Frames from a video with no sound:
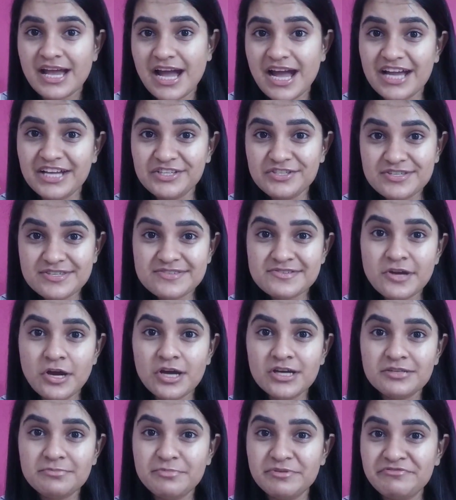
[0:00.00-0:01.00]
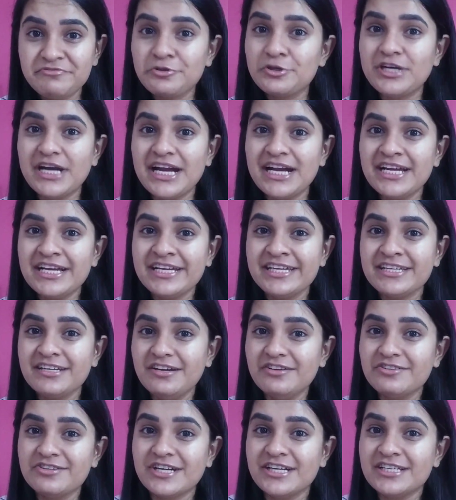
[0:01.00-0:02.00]
I just thought before I
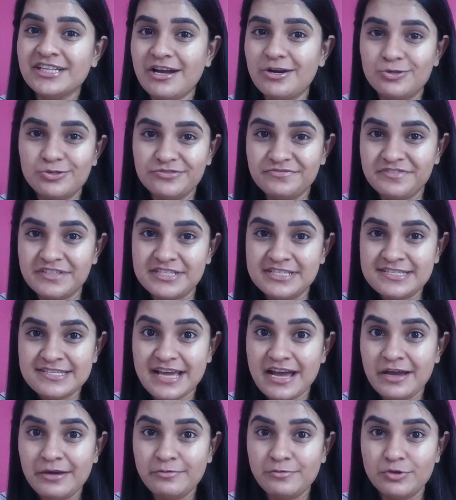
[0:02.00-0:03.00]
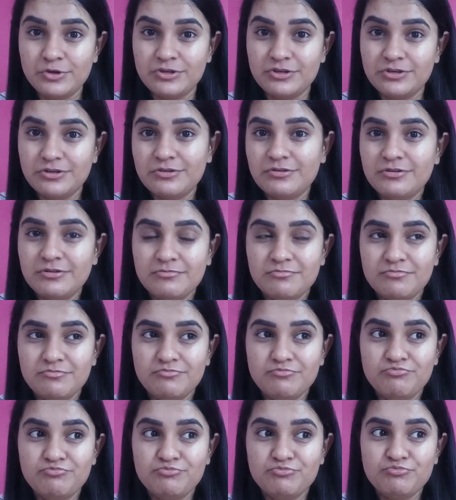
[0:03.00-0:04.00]
run out of this, I would
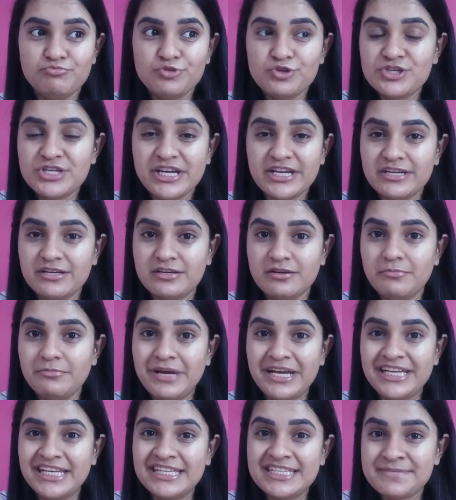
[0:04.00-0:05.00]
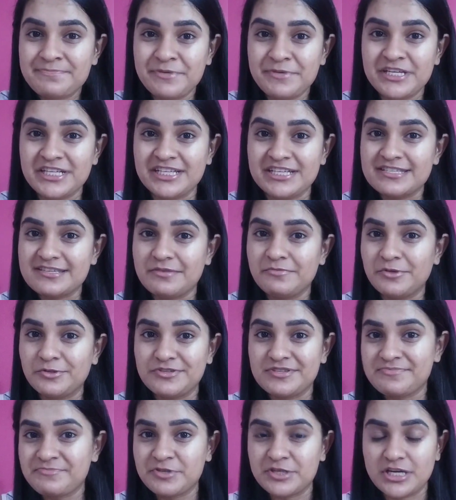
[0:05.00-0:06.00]
share my experience about
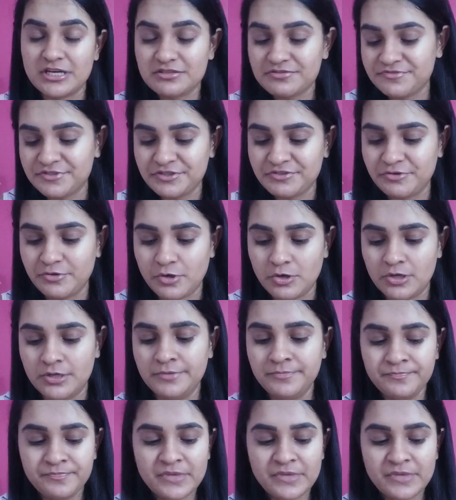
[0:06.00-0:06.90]
this product with you all.